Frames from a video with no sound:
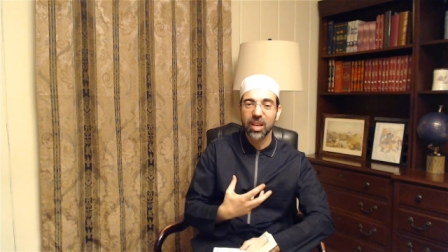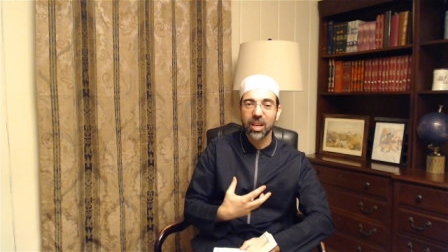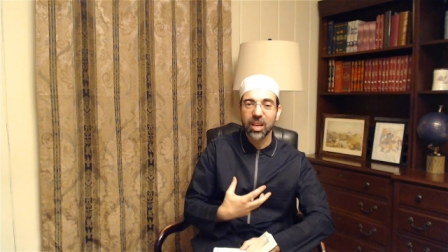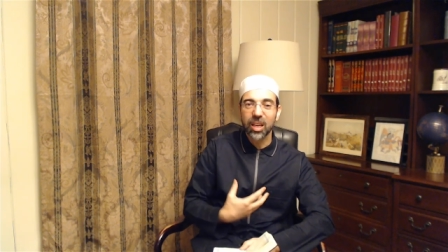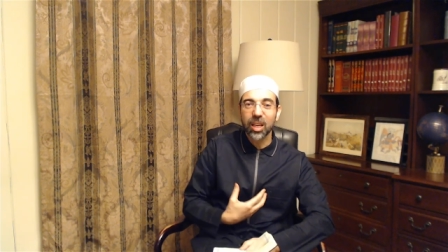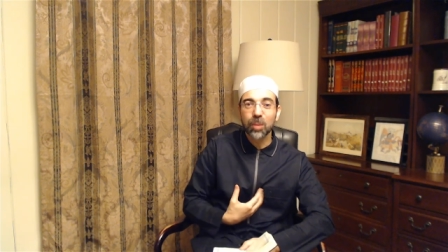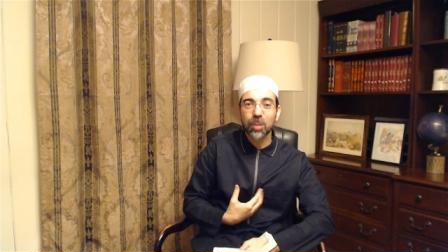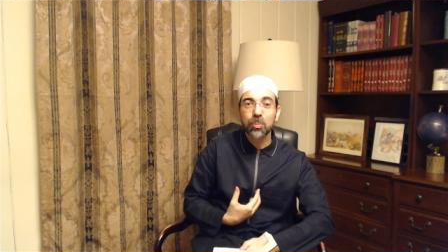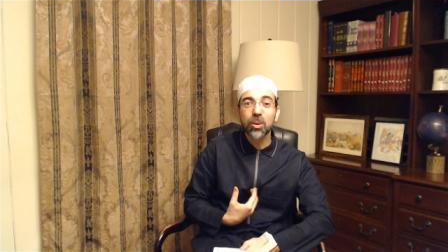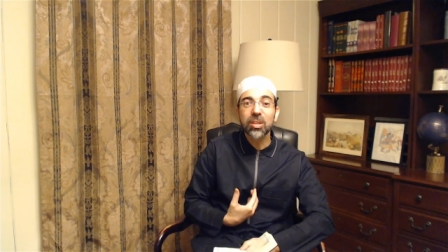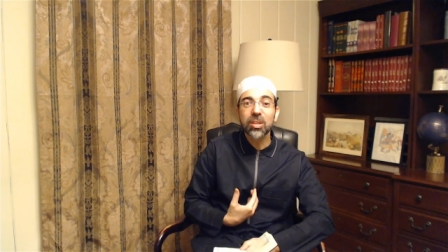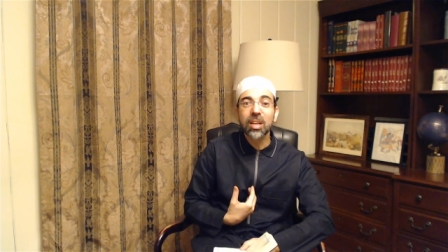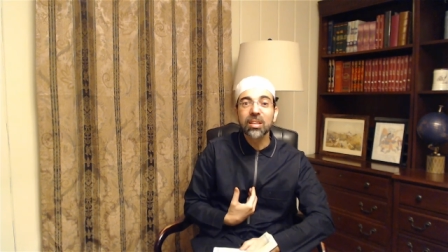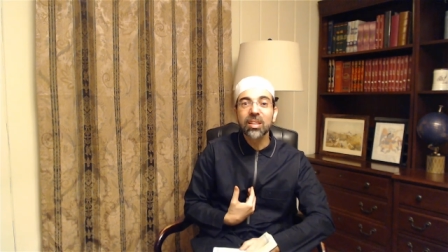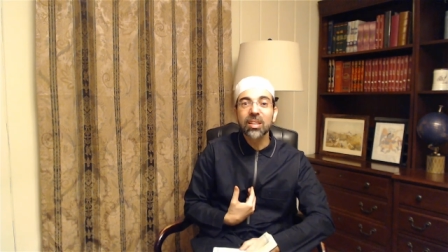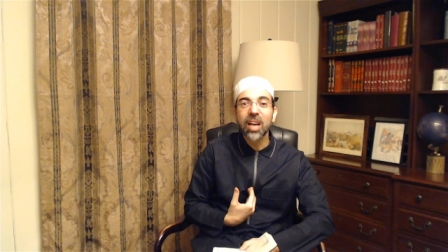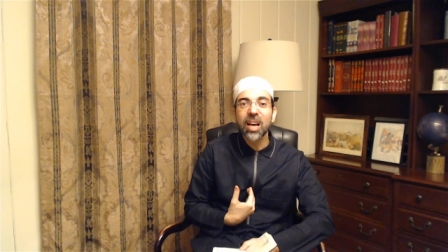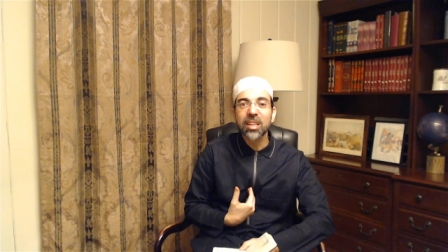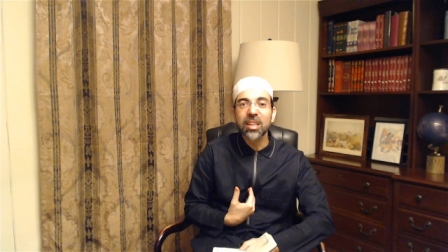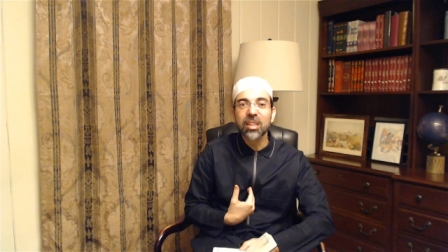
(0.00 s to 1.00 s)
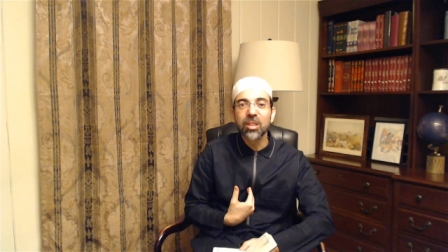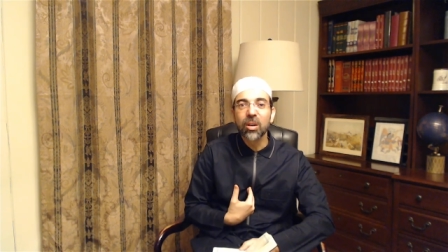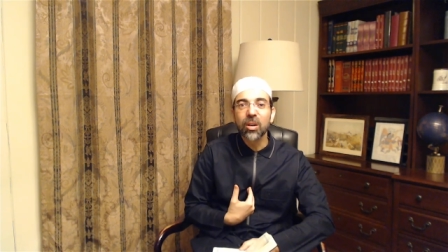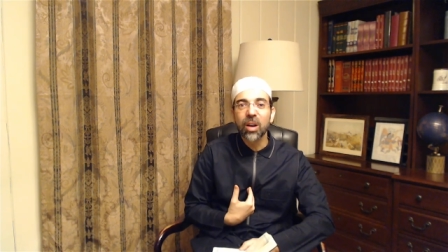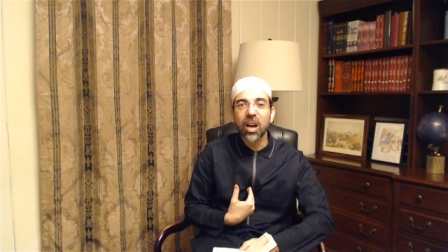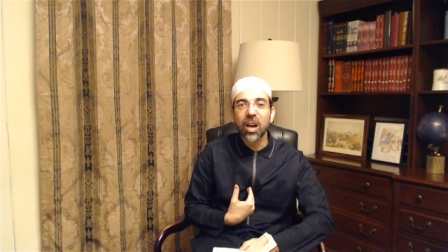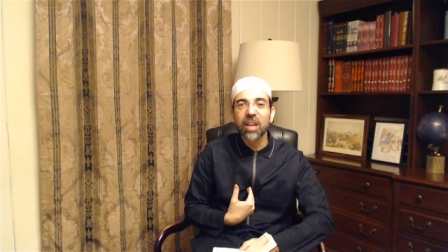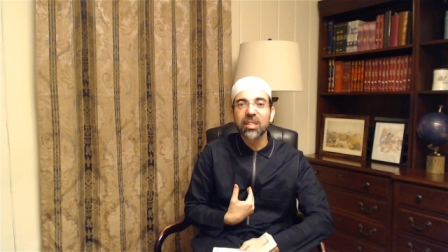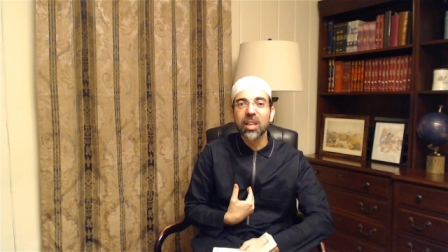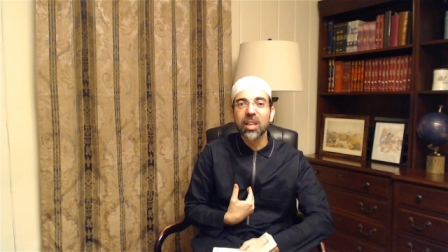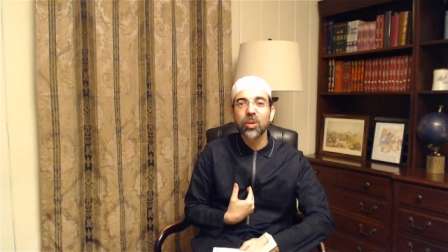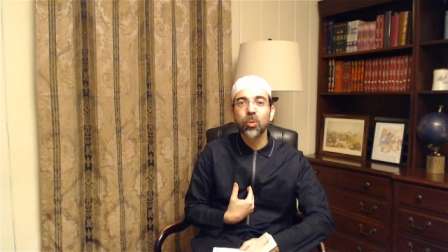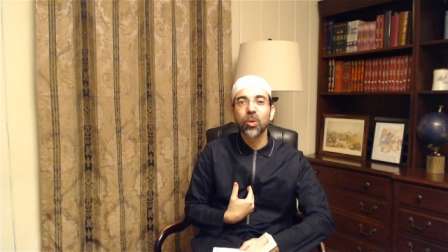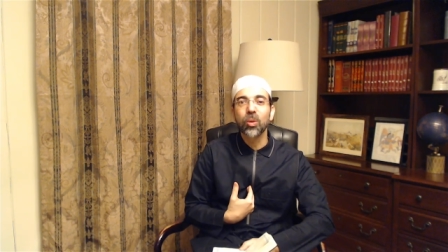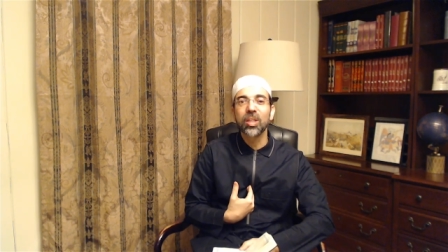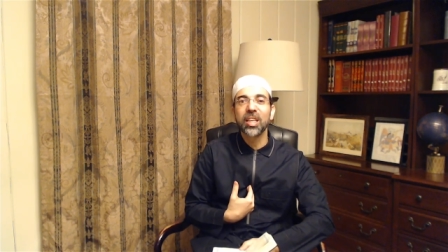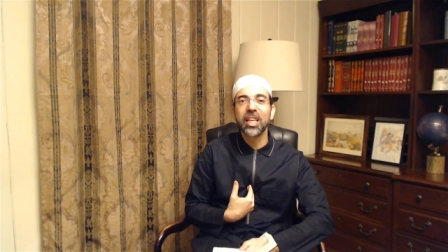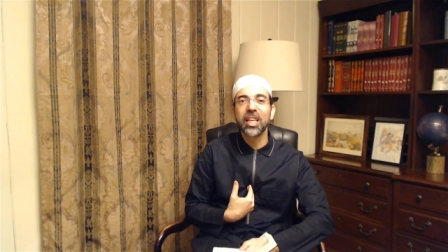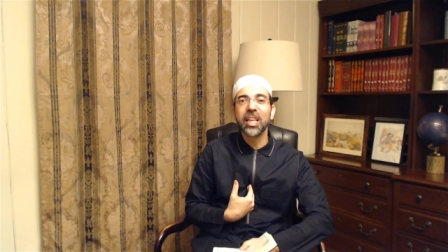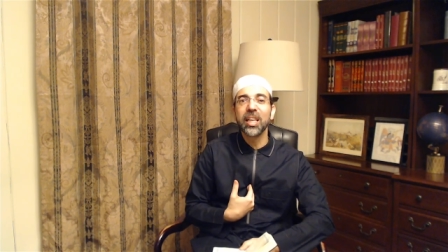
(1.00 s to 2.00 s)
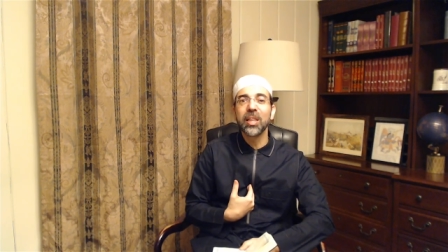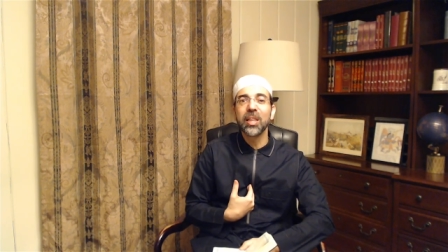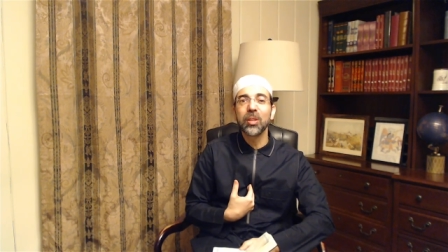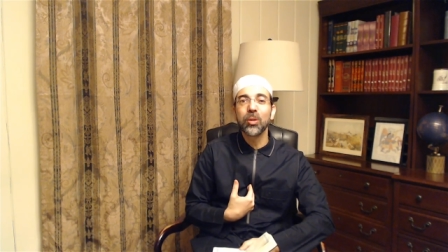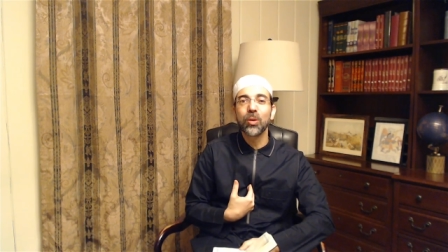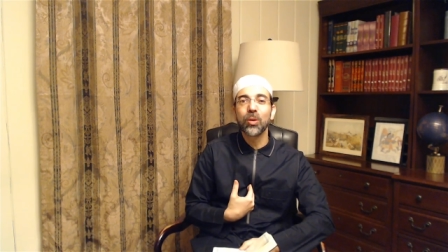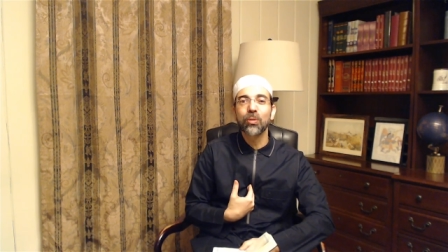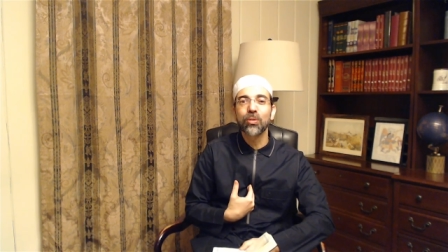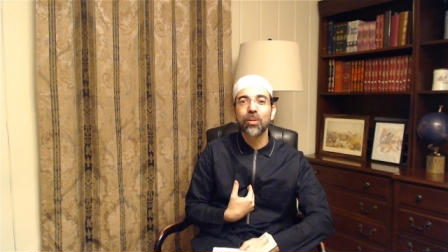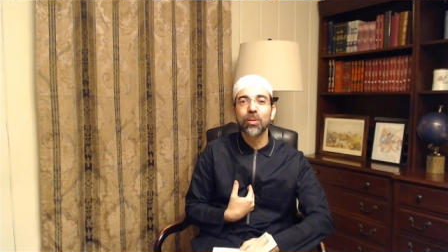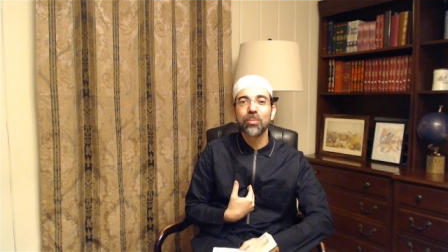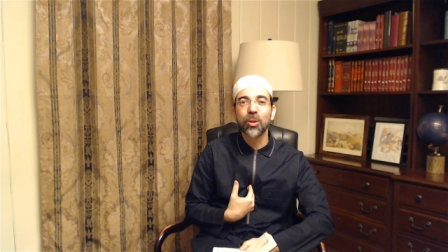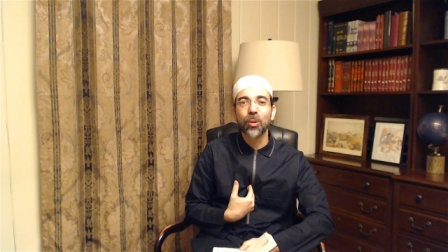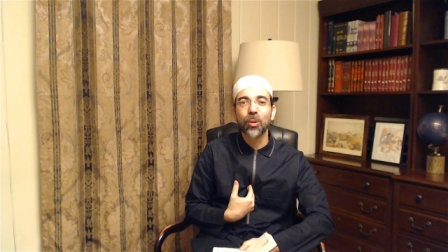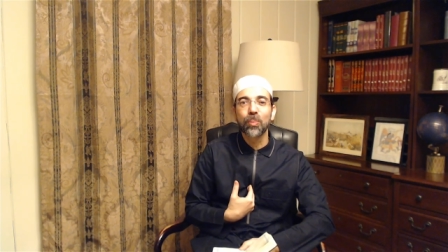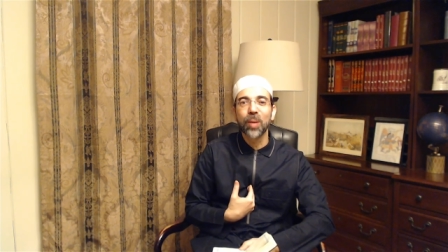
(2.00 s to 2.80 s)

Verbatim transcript: He'll put a light in your heart that will heal you from your